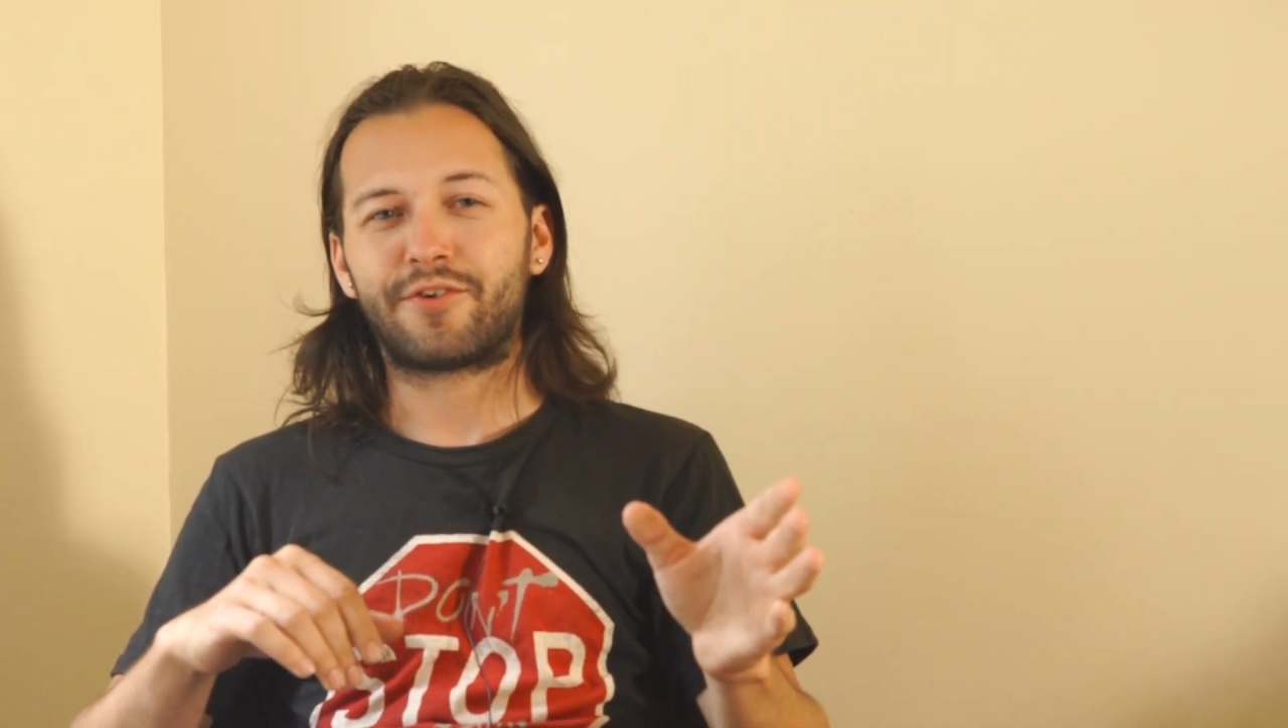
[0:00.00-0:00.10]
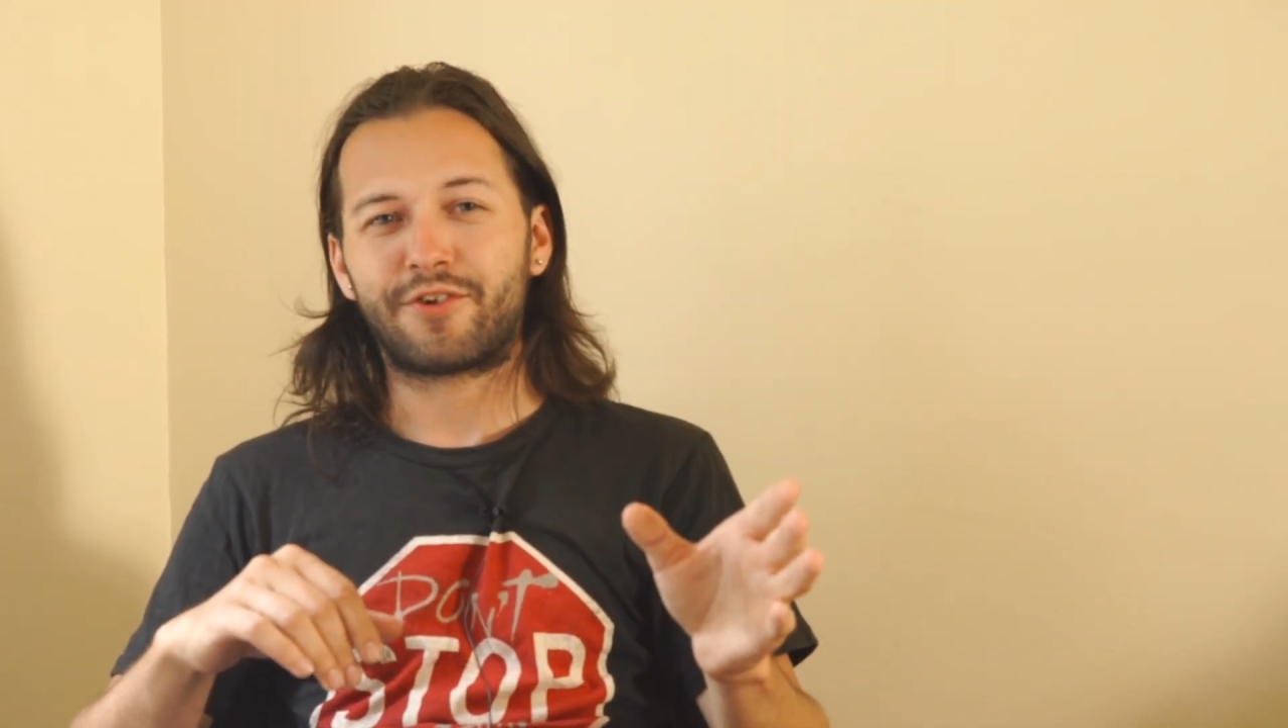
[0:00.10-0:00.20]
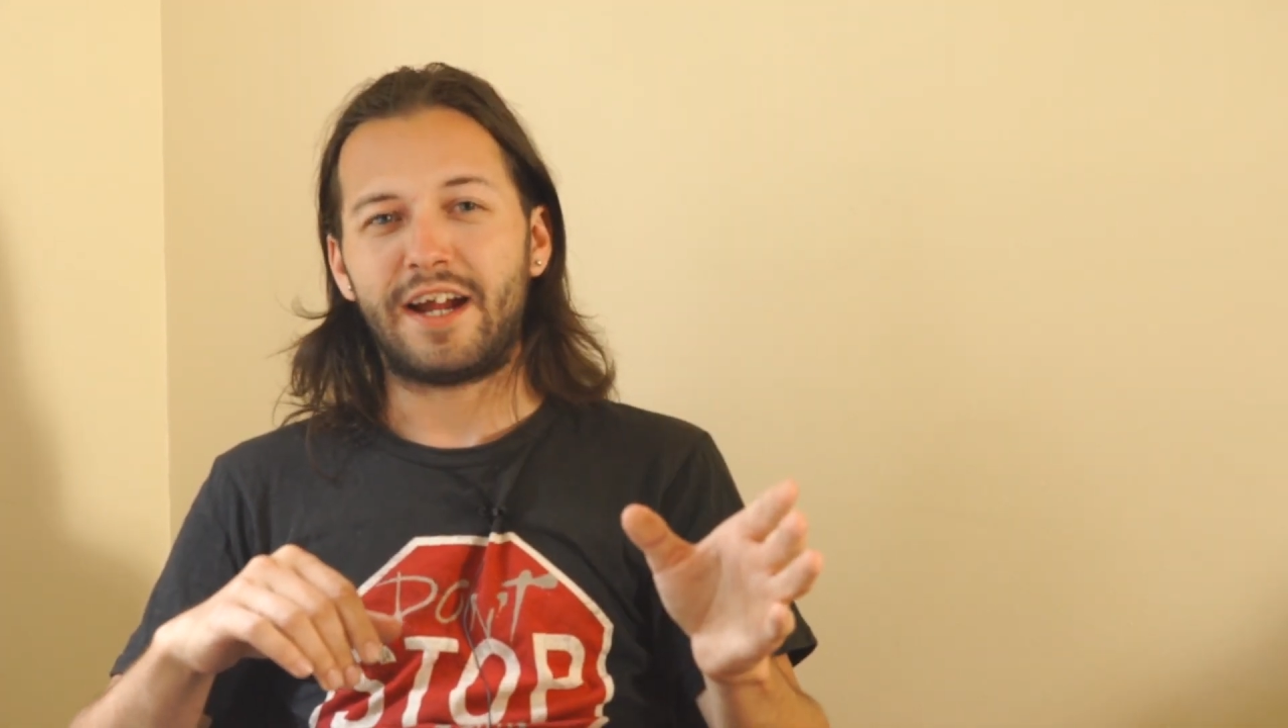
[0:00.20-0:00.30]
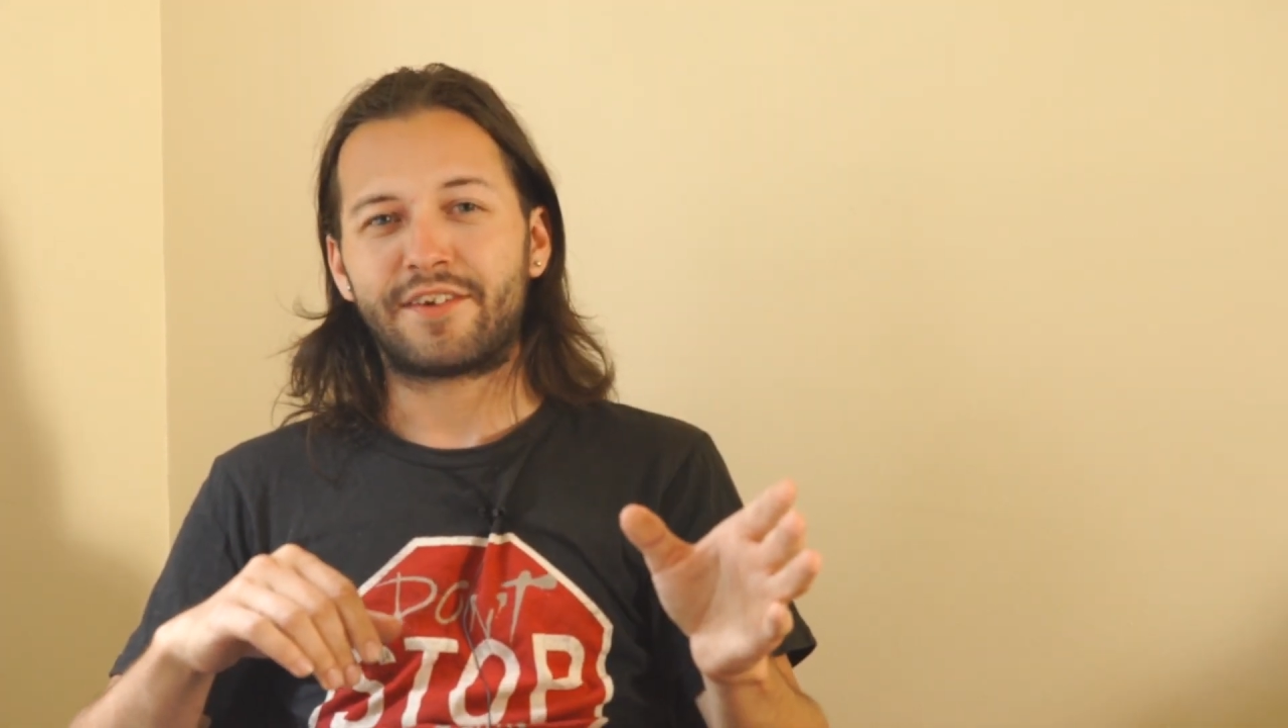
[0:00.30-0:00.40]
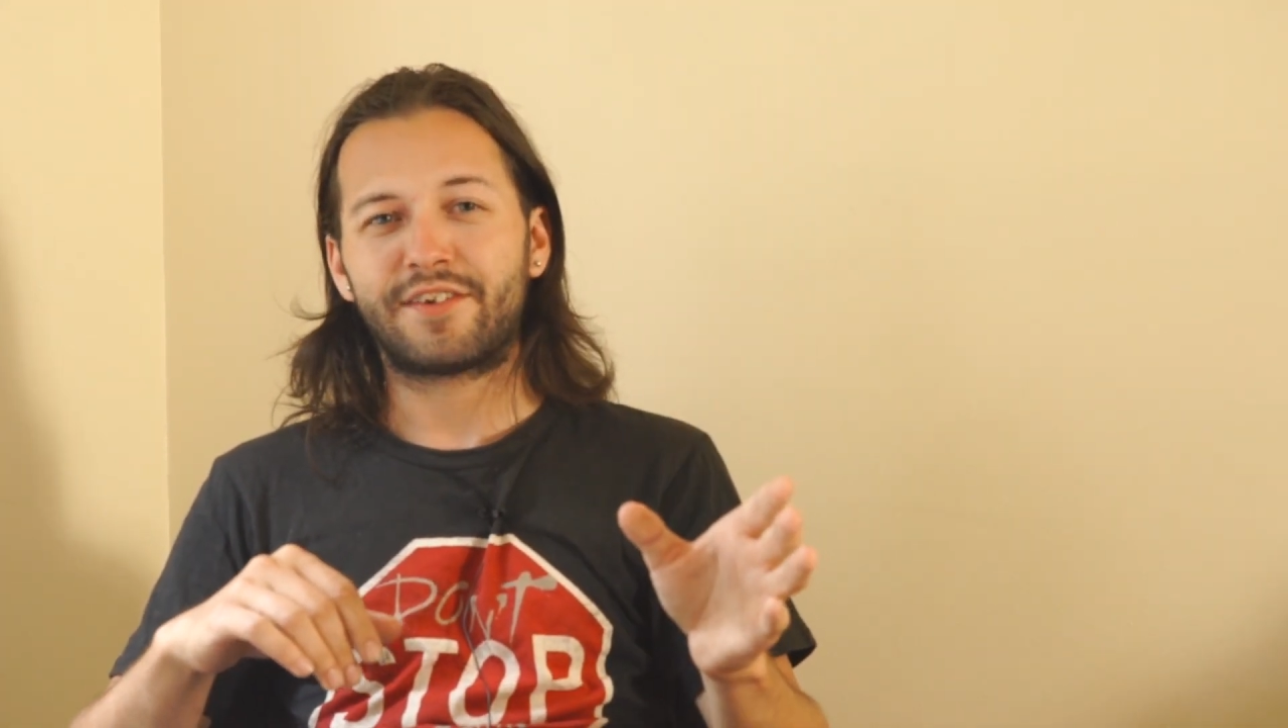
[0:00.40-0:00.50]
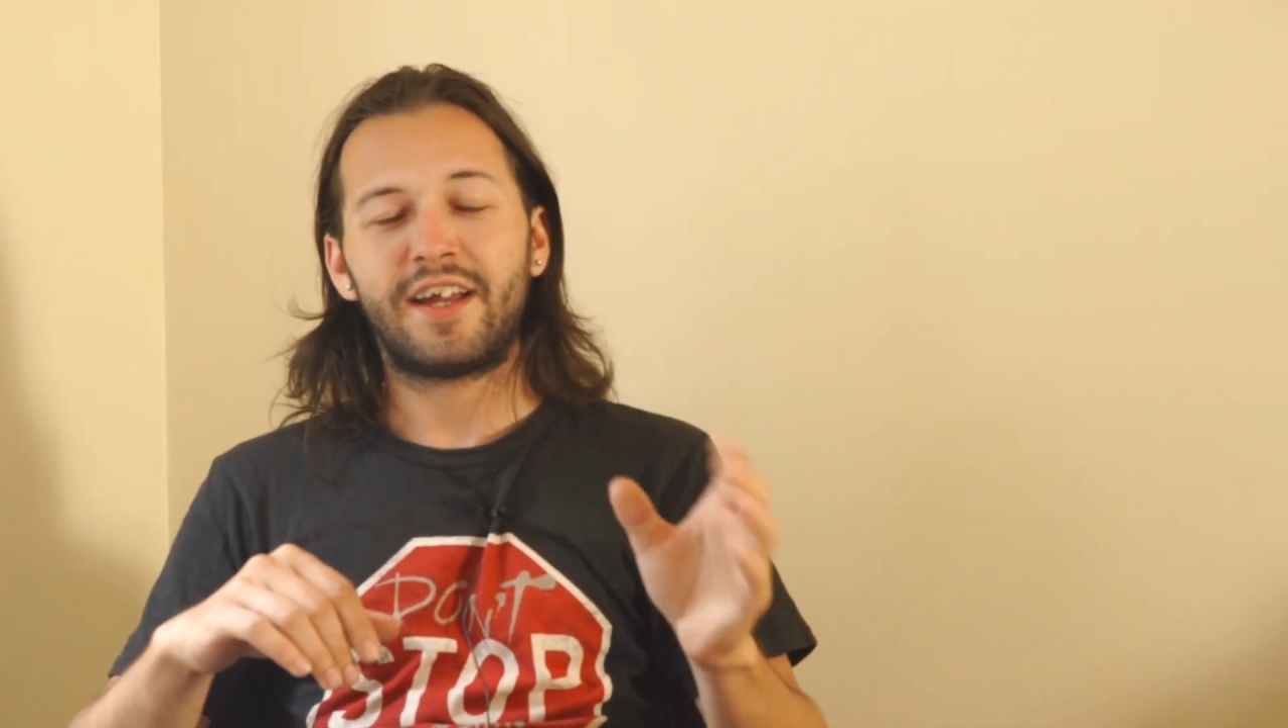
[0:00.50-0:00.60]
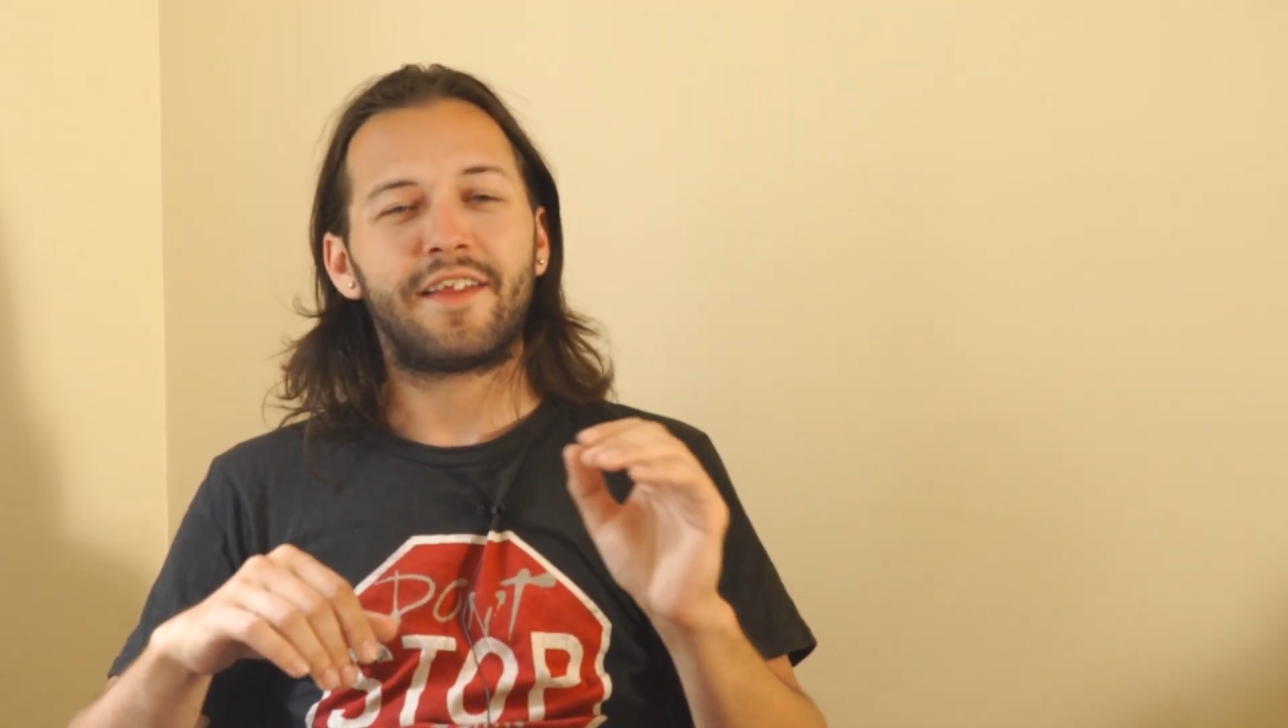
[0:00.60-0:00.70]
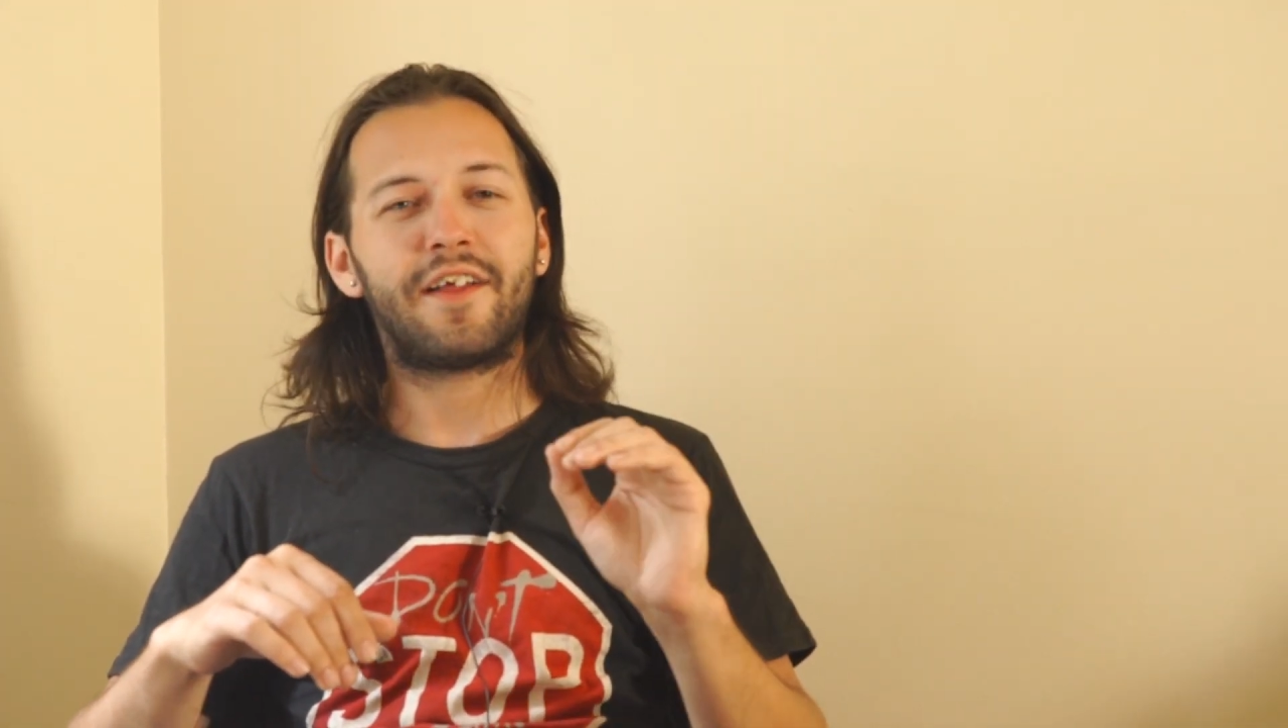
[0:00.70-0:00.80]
and Chris.